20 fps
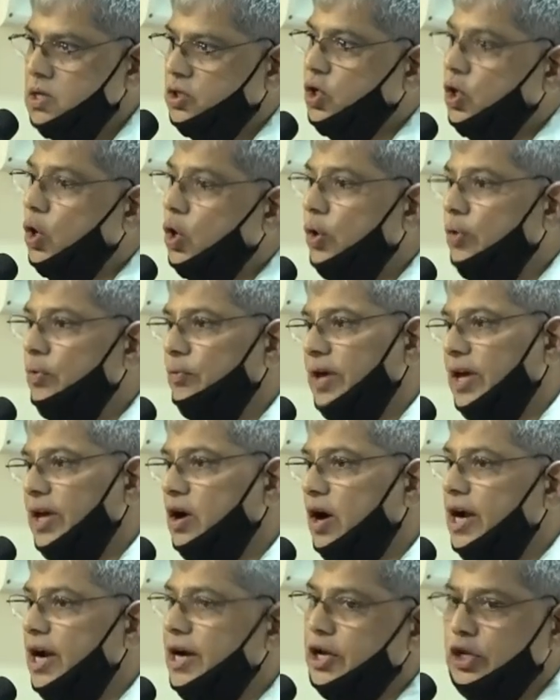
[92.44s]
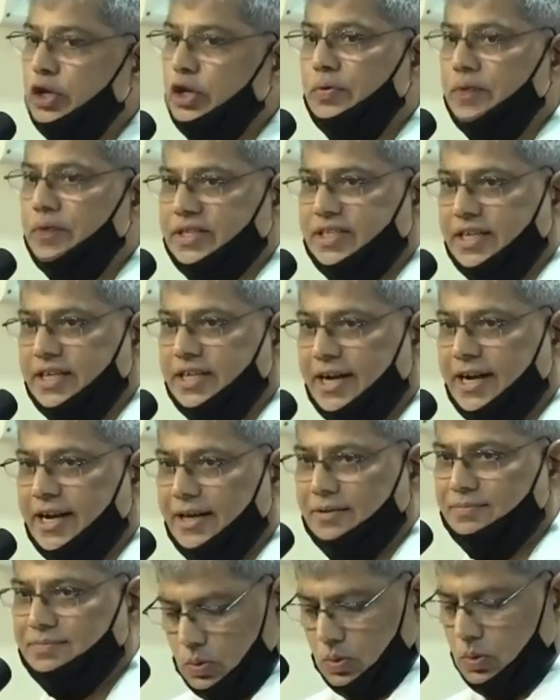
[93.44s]
So we call it a University
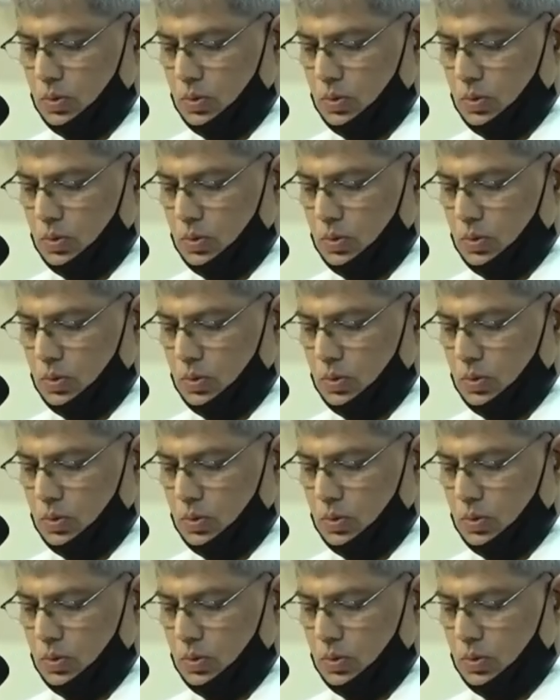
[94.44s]
Day.